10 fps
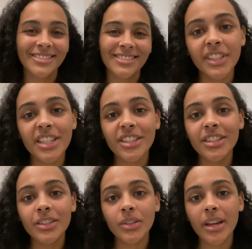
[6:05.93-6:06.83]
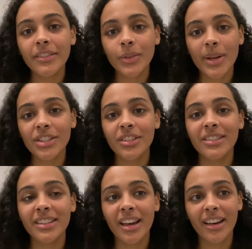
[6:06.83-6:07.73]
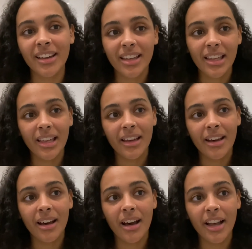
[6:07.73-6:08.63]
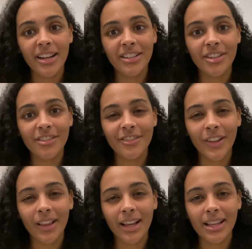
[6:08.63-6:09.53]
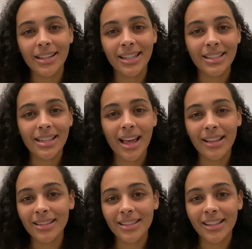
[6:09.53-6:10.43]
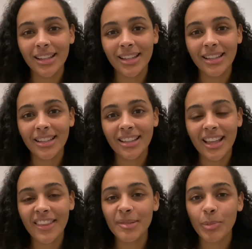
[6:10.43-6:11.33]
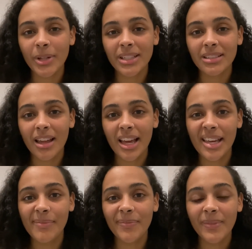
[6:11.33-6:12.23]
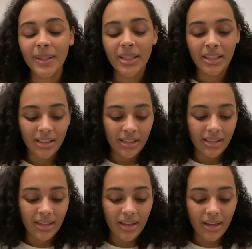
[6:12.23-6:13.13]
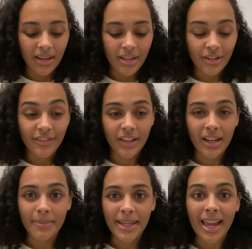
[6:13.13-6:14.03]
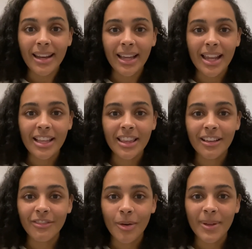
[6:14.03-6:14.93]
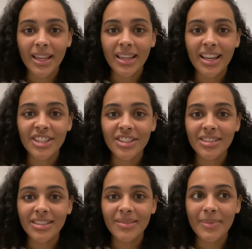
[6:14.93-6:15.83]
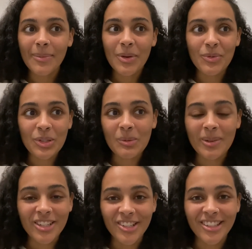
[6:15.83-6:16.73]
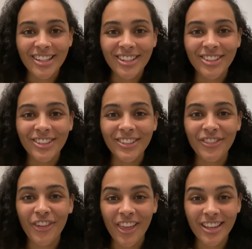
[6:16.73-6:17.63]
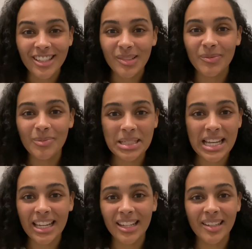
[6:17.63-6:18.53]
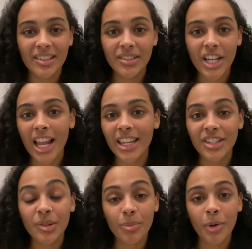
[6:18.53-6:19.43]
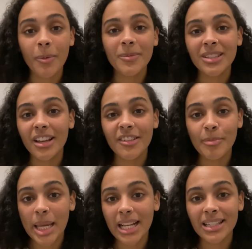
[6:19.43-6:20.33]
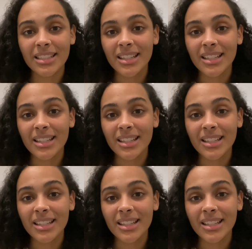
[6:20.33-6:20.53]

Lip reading: it's just kind of questions that I don't feel like I need to answer at this point in time. I don't feel like I'm gaining anything from it. Maybe I'm just a bit too cynical for this particular challenge and prompts that I picked